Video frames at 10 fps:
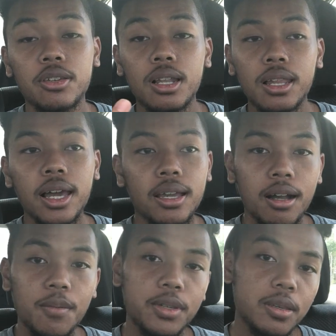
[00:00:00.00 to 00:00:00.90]
sure to like,
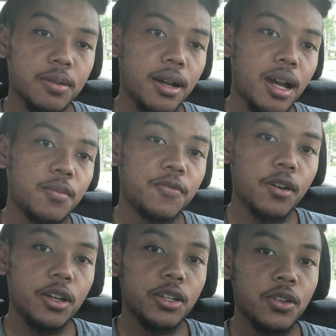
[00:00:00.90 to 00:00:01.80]
comment, subscribe if
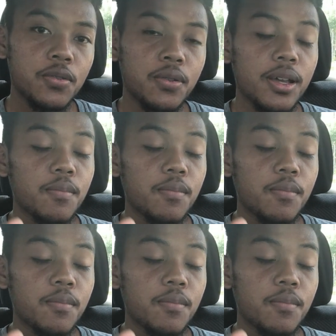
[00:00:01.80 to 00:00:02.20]
you are new.